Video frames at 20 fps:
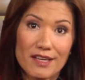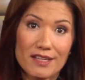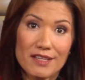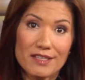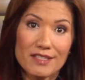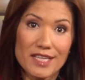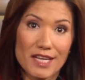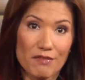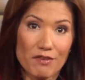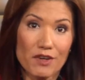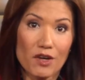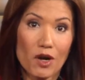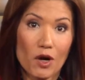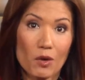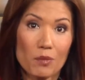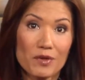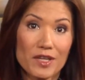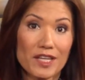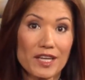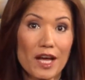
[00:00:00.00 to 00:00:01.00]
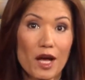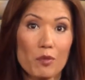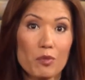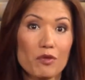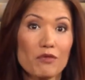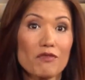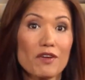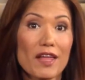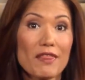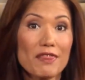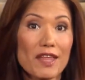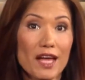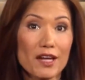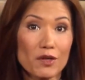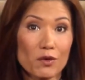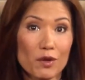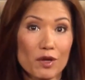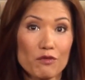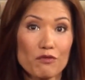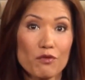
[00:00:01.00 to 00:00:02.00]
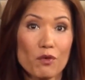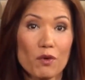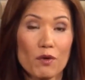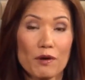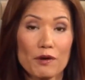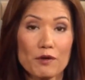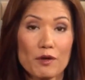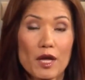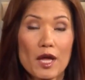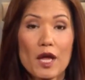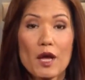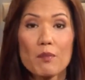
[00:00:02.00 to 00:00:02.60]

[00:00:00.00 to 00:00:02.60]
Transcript: Safe at Home can help prevent that going forward,